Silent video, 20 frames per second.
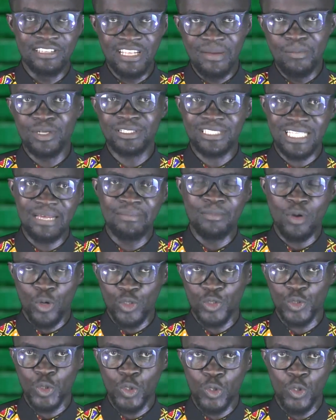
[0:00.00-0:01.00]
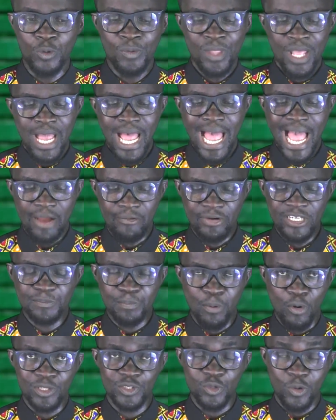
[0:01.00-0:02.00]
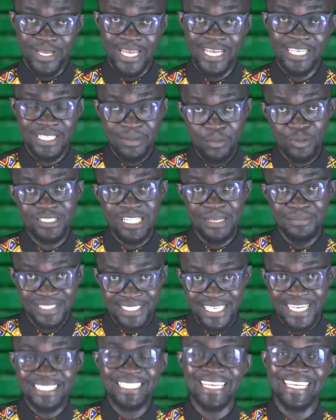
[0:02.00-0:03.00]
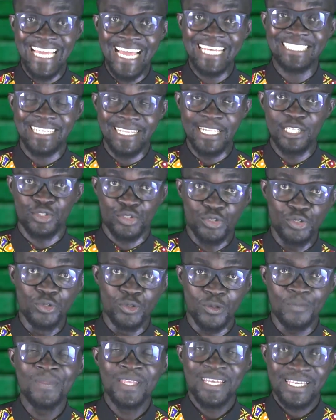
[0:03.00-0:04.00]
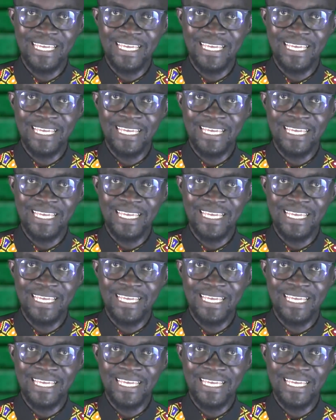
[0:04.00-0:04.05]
The Muslim also responds. Okay, the Muslim says, yes, it is true.